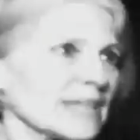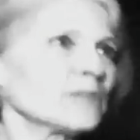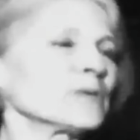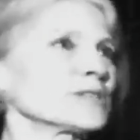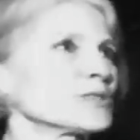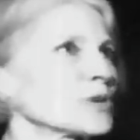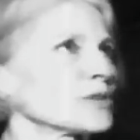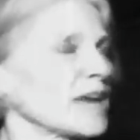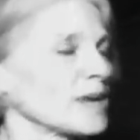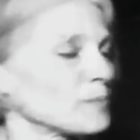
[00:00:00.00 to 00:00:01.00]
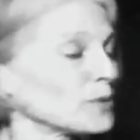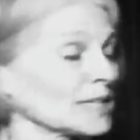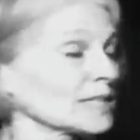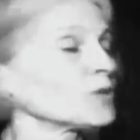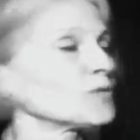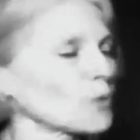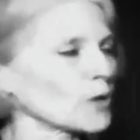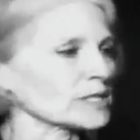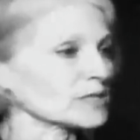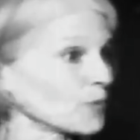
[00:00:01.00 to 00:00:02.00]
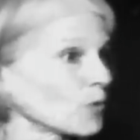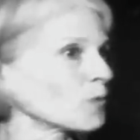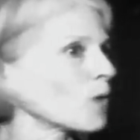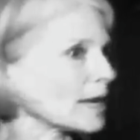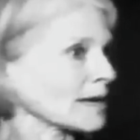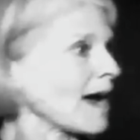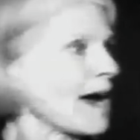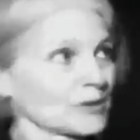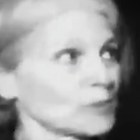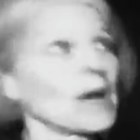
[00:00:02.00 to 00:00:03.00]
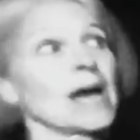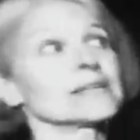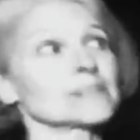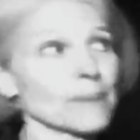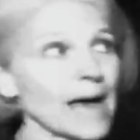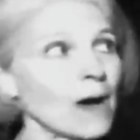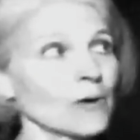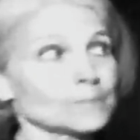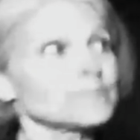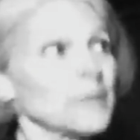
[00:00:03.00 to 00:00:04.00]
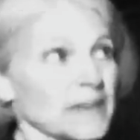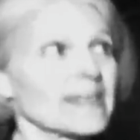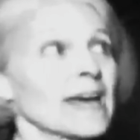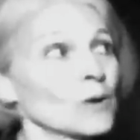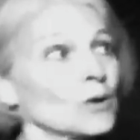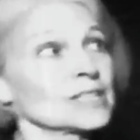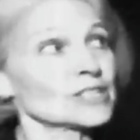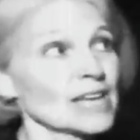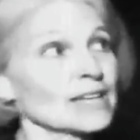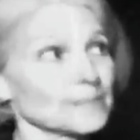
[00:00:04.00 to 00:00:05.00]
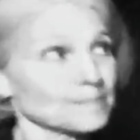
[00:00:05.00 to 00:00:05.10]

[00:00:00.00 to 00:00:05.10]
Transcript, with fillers: We're sort of a political voice for what Occupy is about. That and if whole you agenda. Get, and,